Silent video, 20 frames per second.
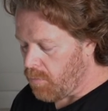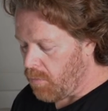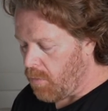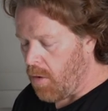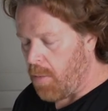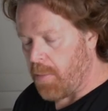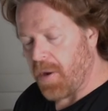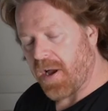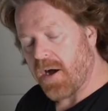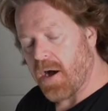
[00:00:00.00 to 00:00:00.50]
Oh
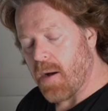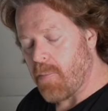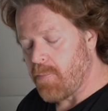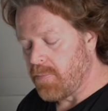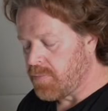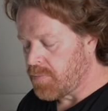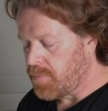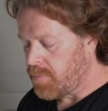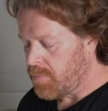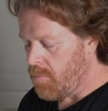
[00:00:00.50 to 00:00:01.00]
my God.
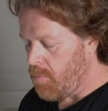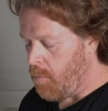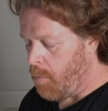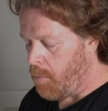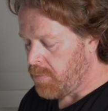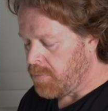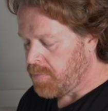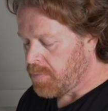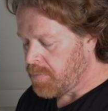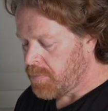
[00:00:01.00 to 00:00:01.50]

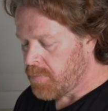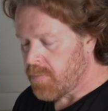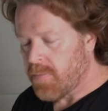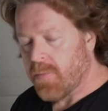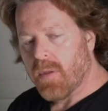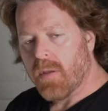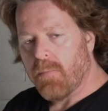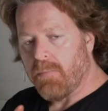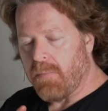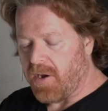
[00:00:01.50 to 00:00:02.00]

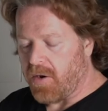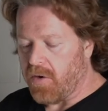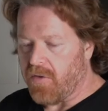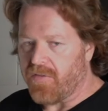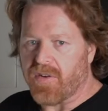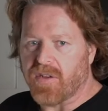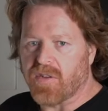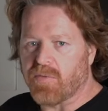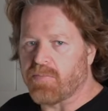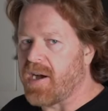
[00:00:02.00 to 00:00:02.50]
My
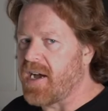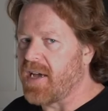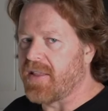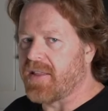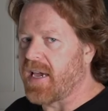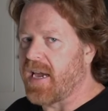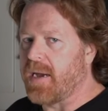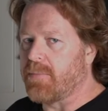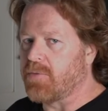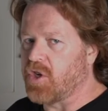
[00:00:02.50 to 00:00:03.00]
girlfriend's behind the
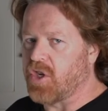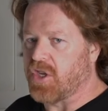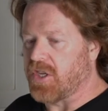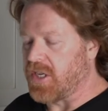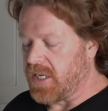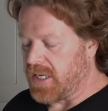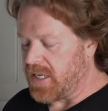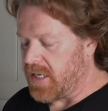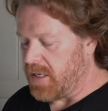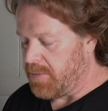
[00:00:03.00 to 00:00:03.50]
camera. She's
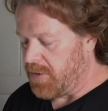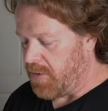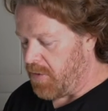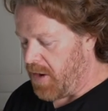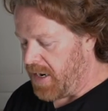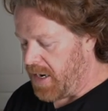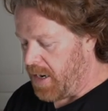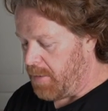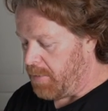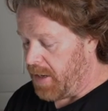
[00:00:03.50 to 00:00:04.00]
going to kill me right
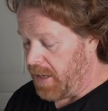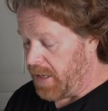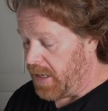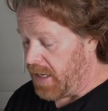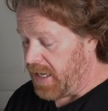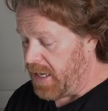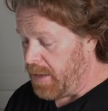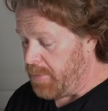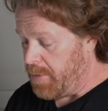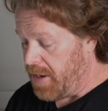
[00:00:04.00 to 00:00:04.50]
now, but I'm going to
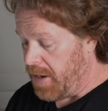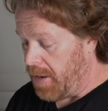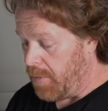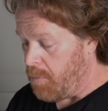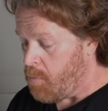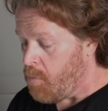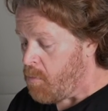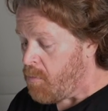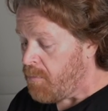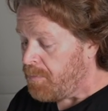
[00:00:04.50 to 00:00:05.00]
keep eating.
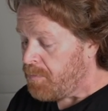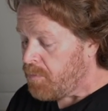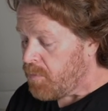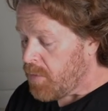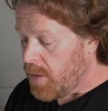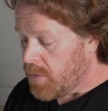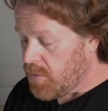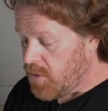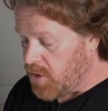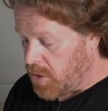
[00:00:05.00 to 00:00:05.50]

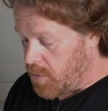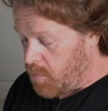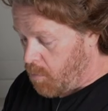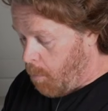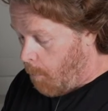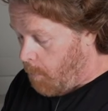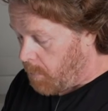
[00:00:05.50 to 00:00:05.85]
So